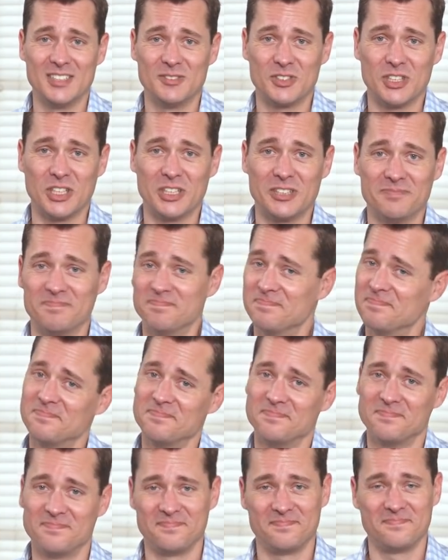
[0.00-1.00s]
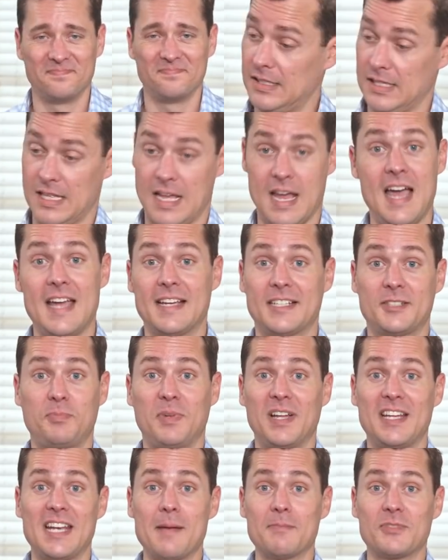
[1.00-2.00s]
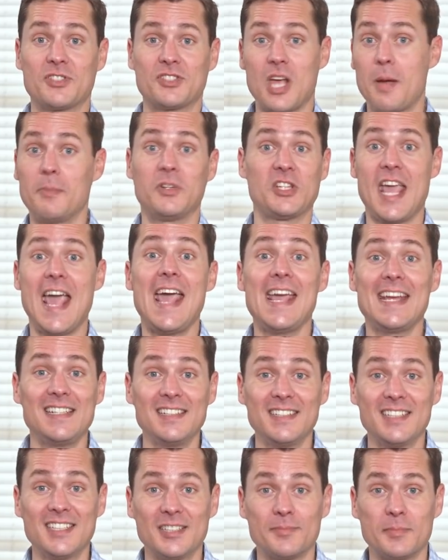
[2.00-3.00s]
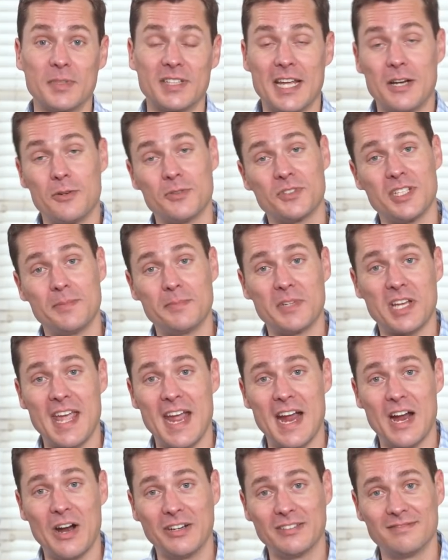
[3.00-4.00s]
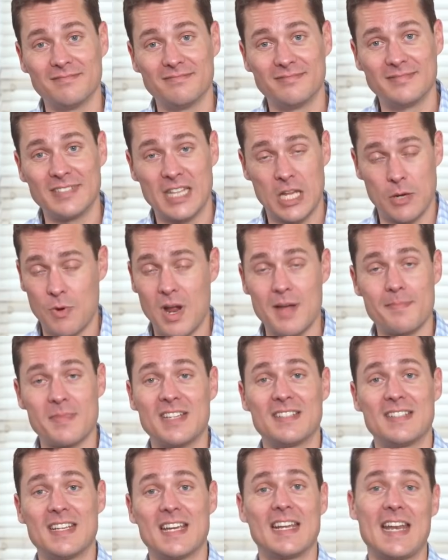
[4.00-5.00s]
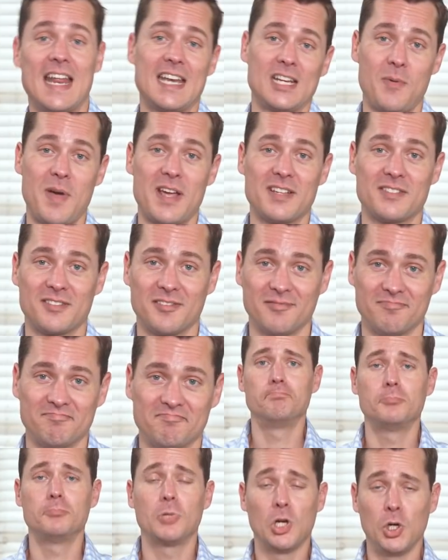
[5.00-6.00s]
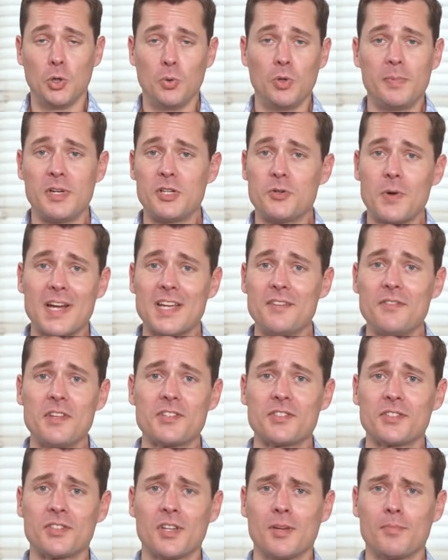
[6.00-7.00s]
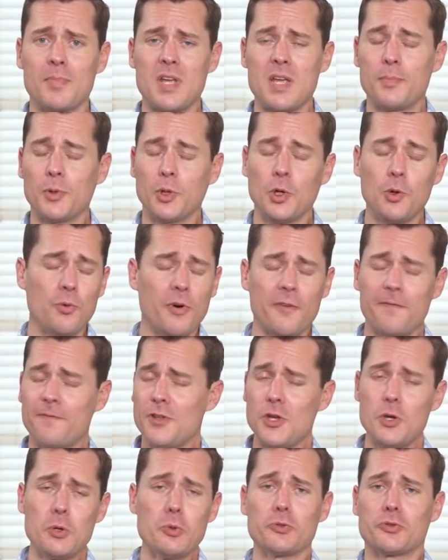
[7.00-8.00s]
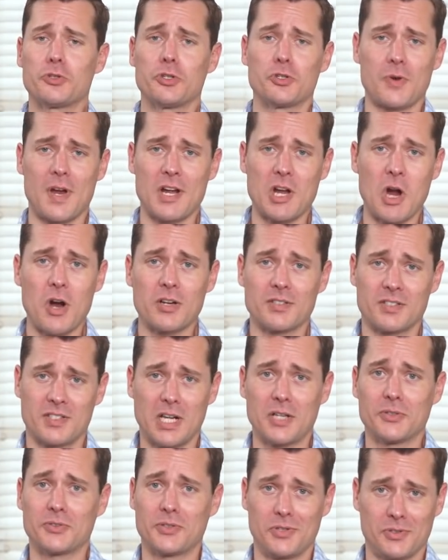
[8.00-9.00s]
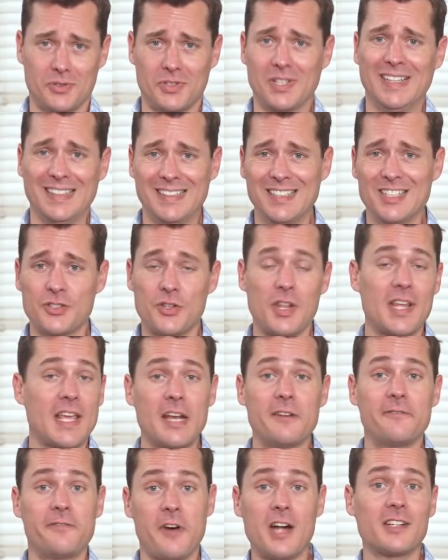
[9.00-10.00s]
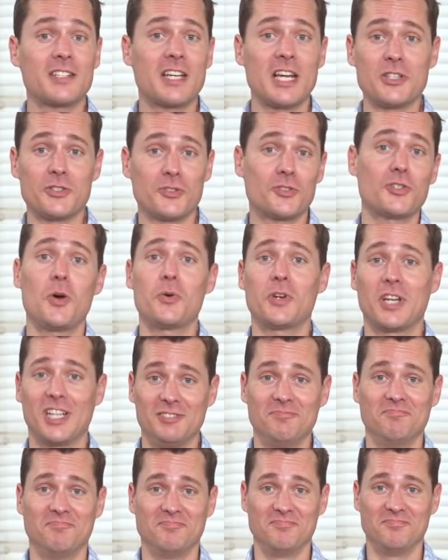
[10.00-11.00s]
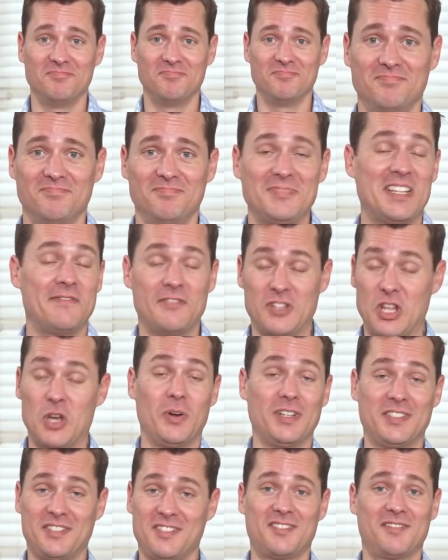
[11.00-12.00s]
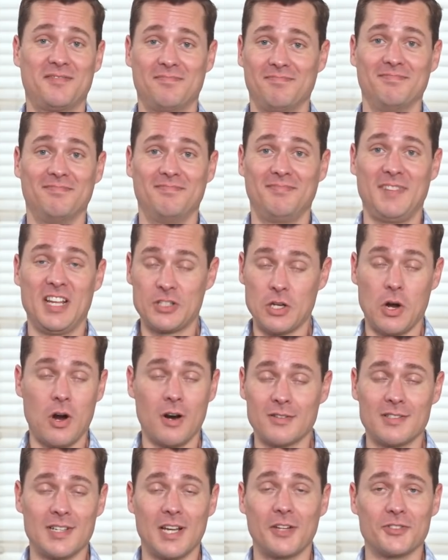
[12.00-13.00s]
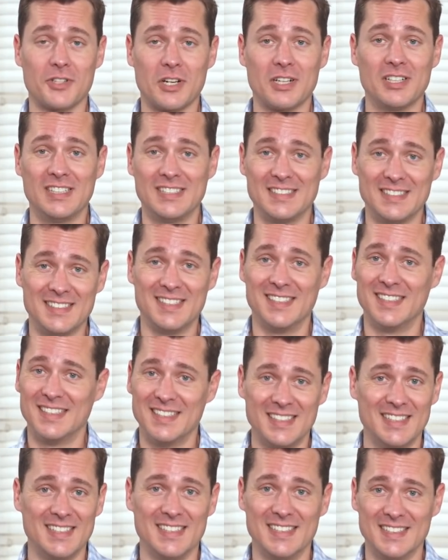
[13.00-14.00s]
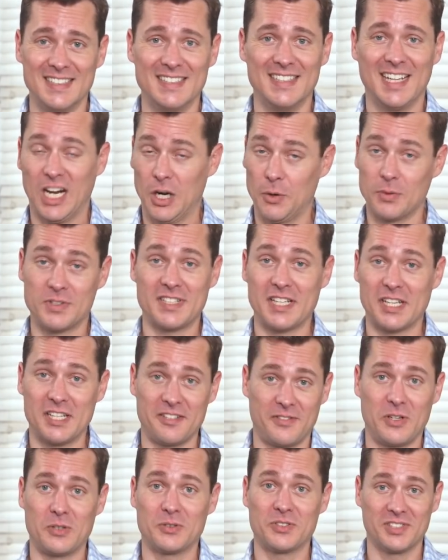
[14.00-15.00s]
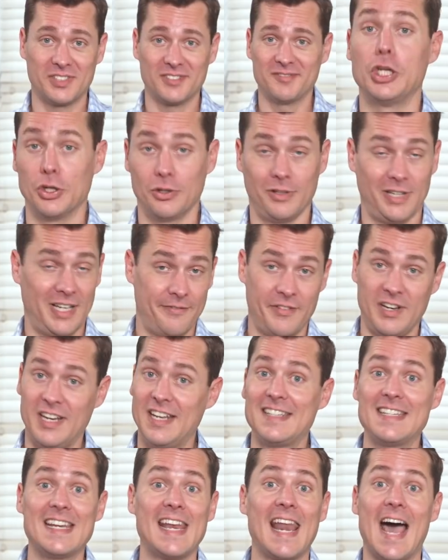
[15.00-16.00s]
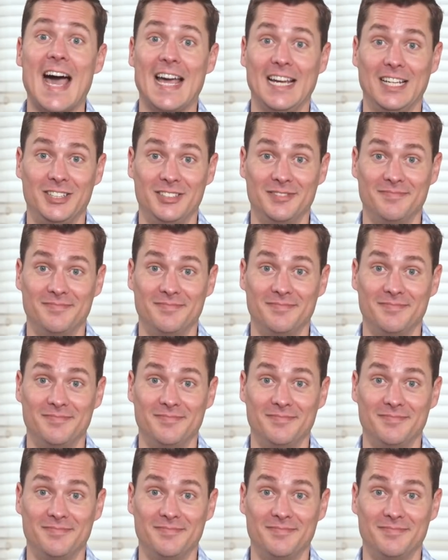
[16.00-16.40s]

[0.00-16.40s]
So, I explain I'm sommelier, but they don't seem to care. They write me a ticket anyways. Who would be drinking this? People who refuse to drink hard seltzers, so they get a vodka and soda, even though it's a hard seltzer. I don't know what to tell you, folks. You're living in denial.